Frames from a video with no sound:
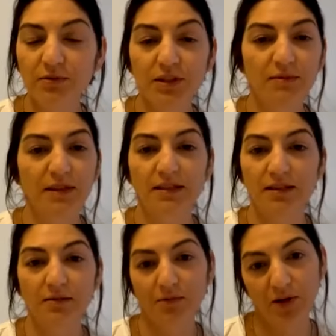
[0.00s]
which makes
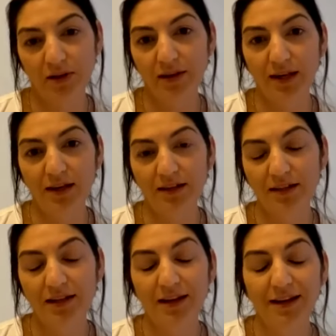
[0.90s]
it worth
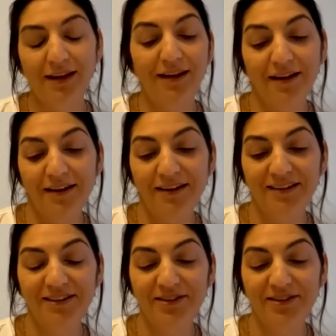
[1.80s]
it uh,